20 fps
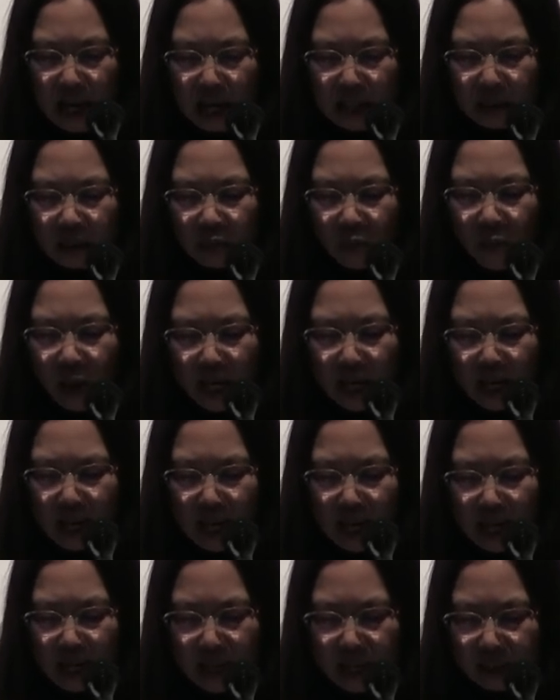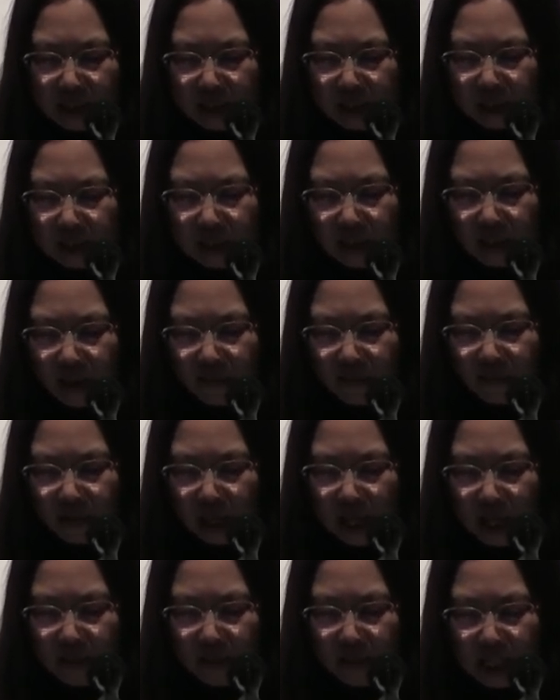as well as of
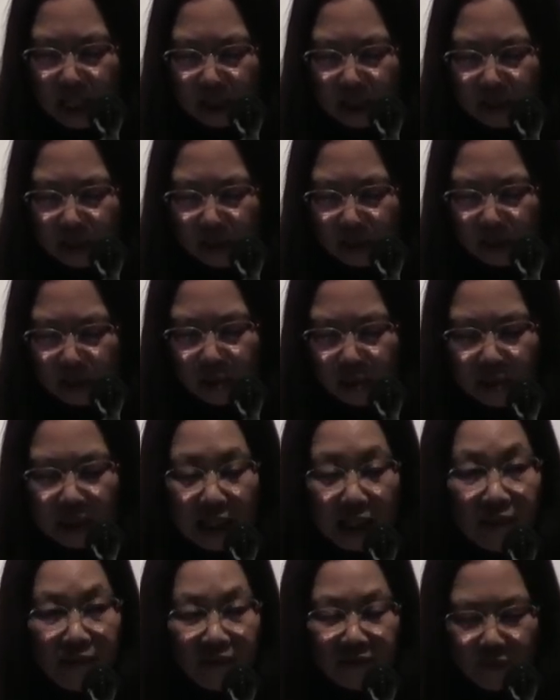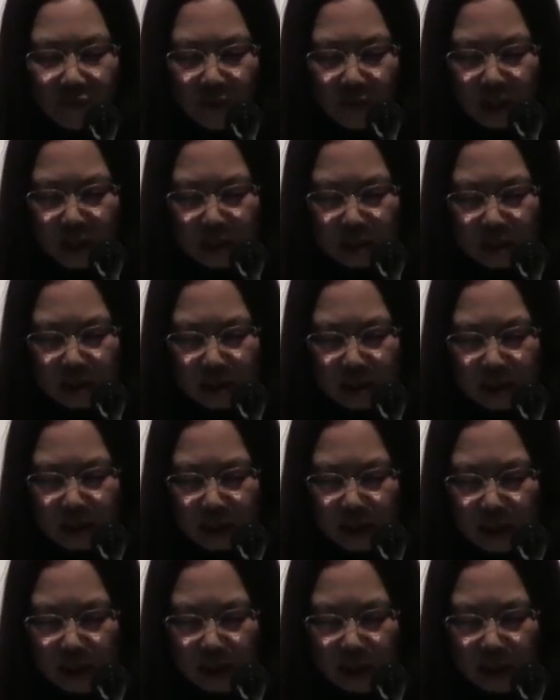claiming to give voice